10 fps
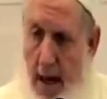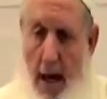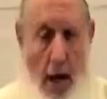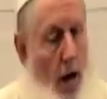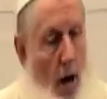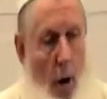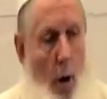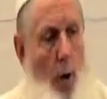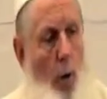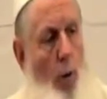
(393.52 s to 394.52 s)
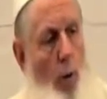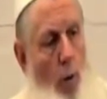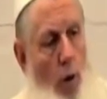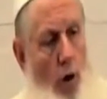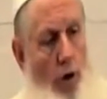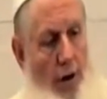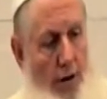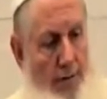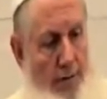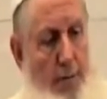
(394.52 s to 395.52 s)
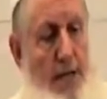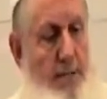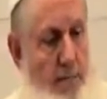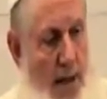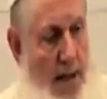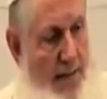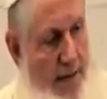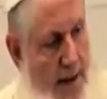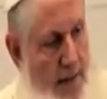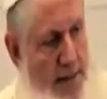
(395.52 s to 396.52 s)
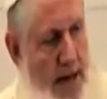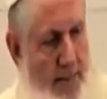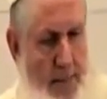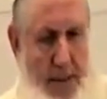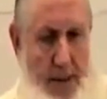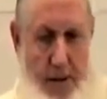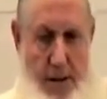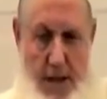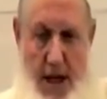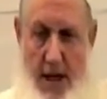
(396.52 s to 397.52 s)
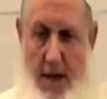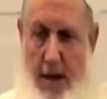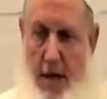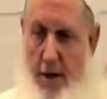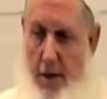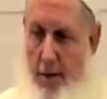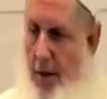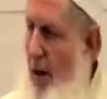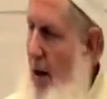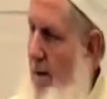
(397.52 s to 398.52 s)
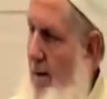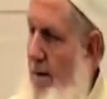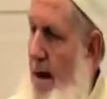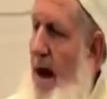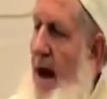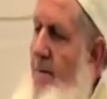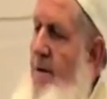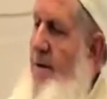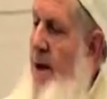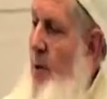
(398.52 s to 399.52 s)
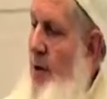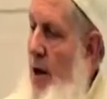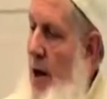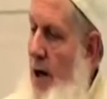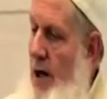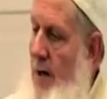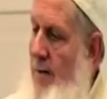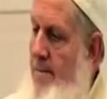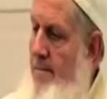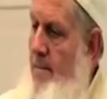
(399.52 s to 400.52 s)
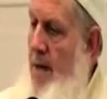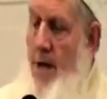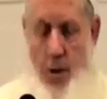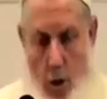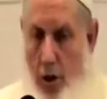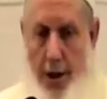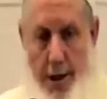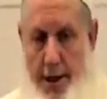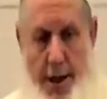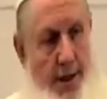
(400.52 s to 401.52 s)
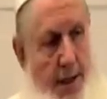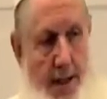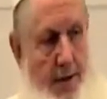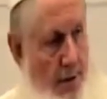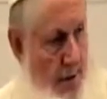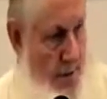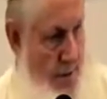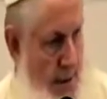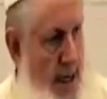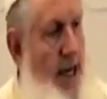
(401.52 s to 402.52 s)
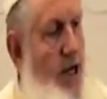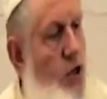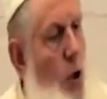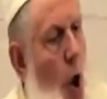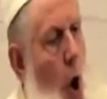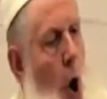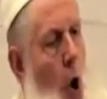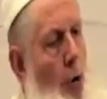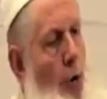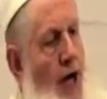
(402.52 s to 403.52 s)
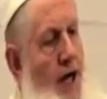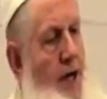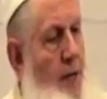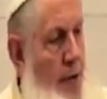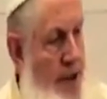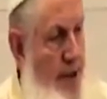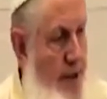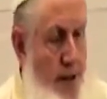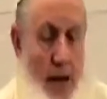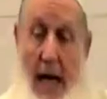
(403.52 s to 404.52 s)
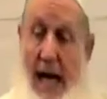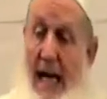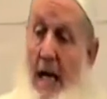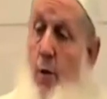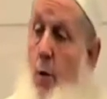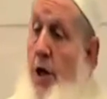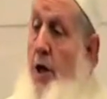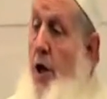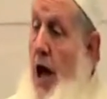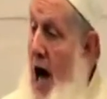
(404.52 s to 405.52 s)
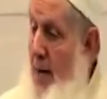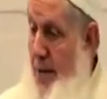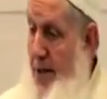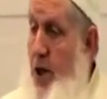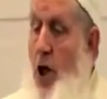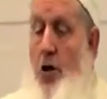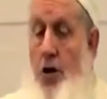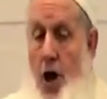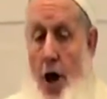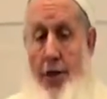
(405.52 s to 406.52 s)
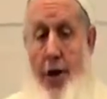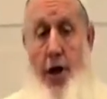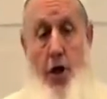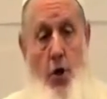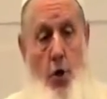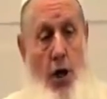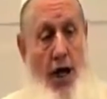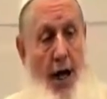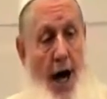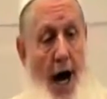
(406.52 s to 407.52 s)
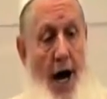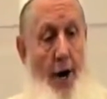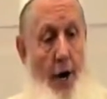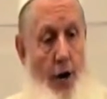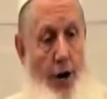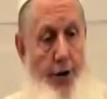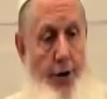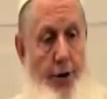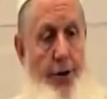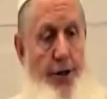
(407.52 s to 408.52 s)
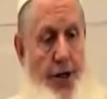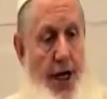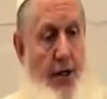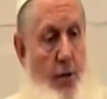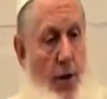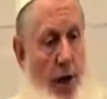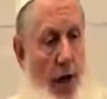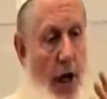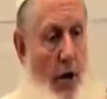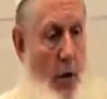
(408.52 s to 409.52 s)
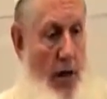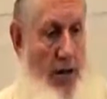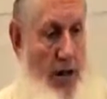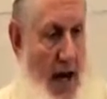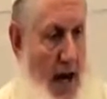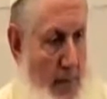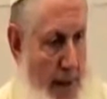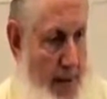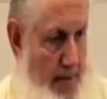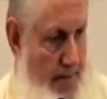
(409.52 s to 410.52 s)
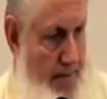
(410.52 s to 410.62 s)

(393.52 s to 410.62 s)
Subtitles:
A whole world of misbelief comes out of misunderstanding the Qadr of Allah. Everything with Allah is already a done deal. It is already written. It will happen. Nothing you and I are going to do to change what Allah wants to happen.